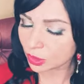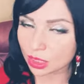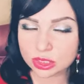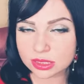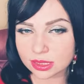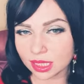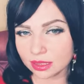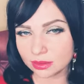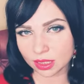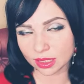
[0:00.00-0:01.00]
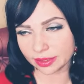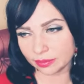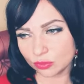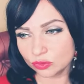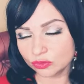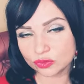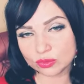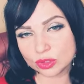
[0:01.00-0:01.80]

I just I, I moved from